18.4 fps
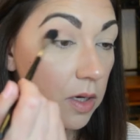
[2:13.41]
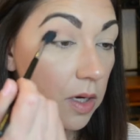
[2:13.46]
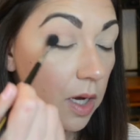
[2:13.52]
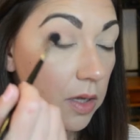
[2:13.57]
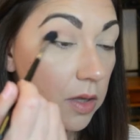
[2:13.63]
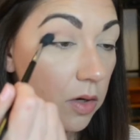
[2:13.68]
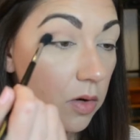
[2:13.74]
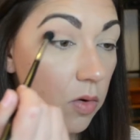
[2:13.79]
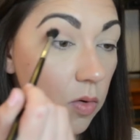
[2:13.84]

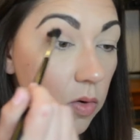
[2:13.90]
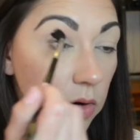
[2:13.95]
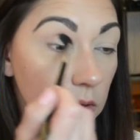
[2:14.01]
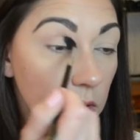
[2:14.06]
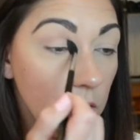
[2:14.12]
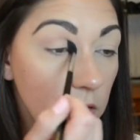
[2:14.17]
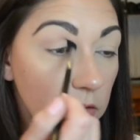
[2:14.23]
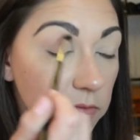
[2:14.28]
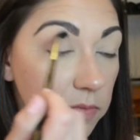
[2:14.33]
at the
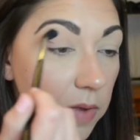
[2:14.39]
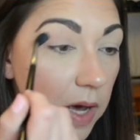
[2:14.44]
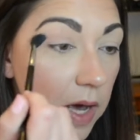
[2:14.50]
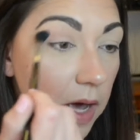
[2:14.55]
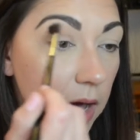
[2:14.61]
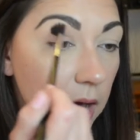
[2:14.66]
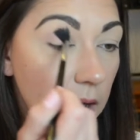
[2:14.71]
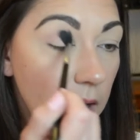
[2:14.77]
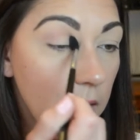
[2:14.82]
corner of
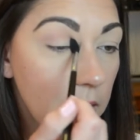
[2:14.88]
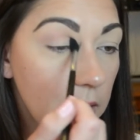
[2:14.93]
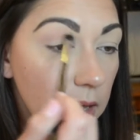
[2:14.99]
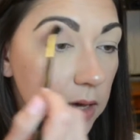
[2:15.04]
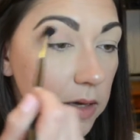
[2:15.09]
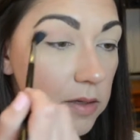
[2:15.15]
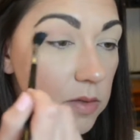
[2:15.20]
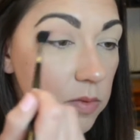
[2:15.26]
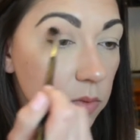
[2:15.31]
my eye
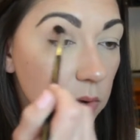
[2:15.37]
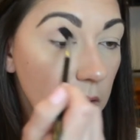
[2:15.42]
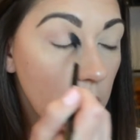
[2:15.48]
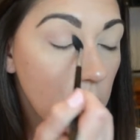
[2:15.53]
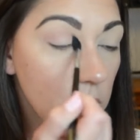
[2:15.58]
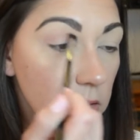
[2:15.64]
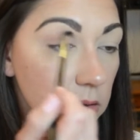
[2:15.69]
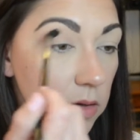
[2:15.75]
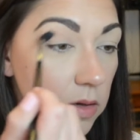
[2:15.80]
as
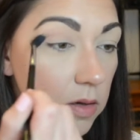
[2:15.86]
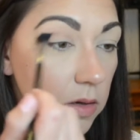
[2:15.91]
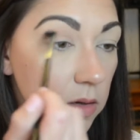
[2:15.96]
well.